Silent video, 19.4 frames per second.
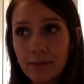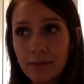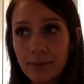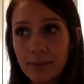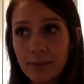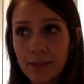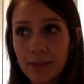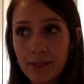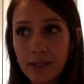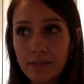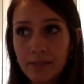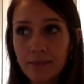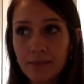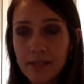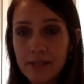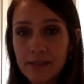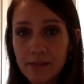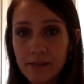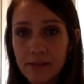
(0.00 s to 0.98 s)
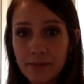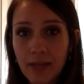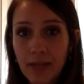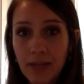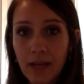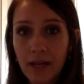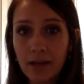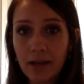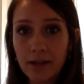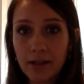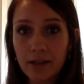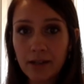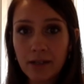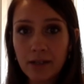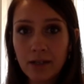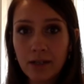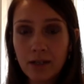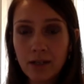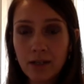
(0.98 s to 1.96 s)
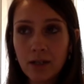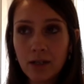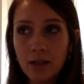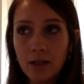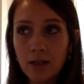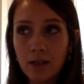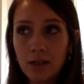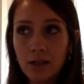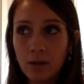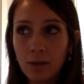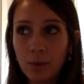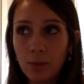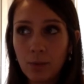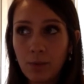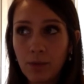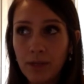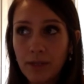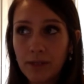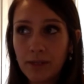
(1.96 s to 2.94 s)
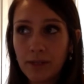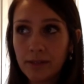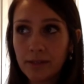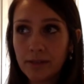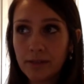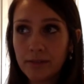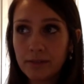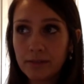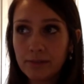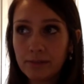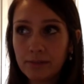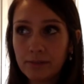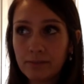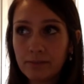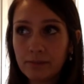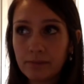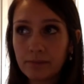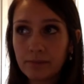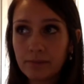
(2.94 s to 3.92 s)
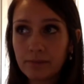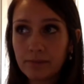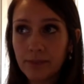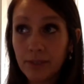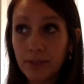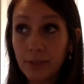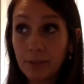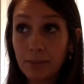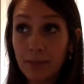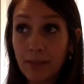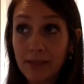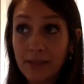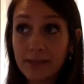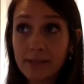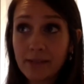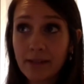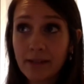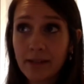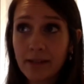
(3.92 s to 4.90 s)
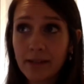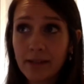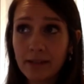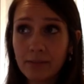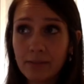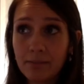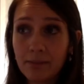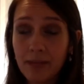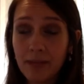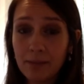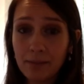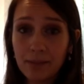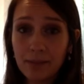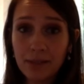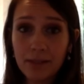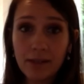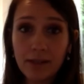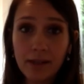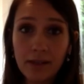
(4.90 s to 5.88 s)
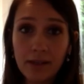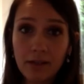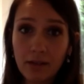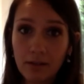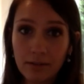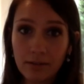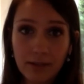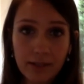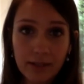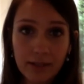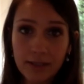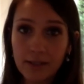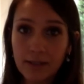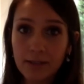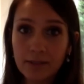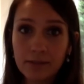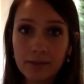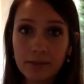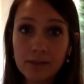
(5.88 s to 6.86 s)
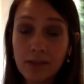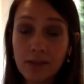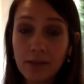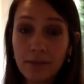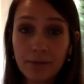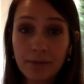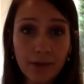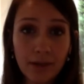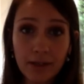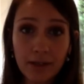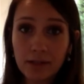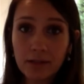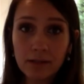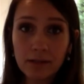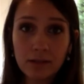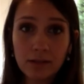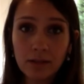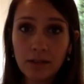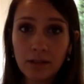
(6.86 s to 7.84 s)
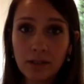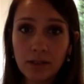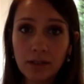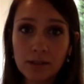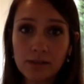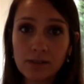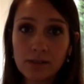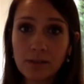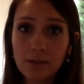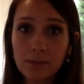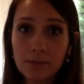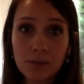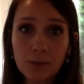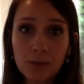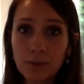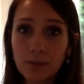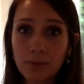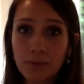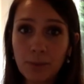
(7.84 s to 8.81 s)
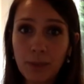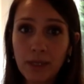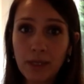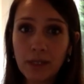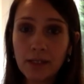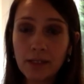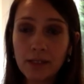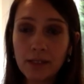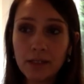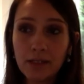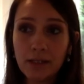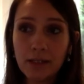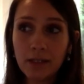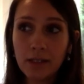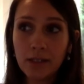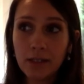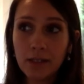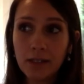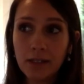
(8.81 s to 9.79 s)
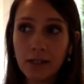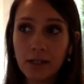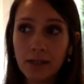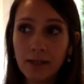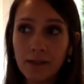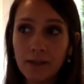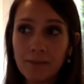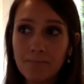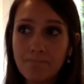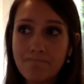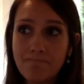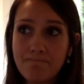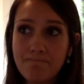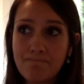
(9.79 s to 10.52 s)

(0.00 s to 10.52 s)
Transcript: really invasive care, when your baseline might be that you're already suffering in some sort of way, and